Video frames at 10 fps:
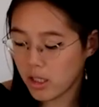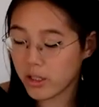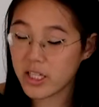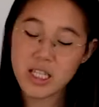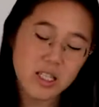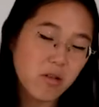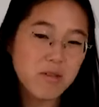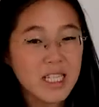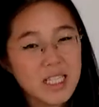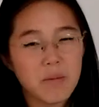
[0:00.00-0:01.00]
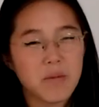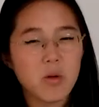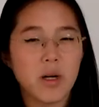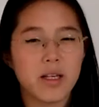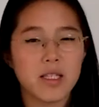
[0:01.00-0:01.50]
this is not really something
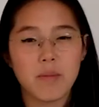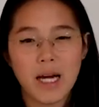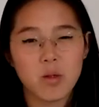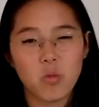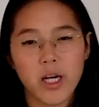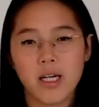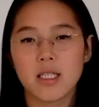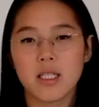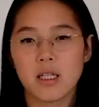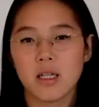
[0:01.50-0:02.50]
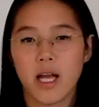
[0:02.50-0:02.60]
where there's a black and white answer.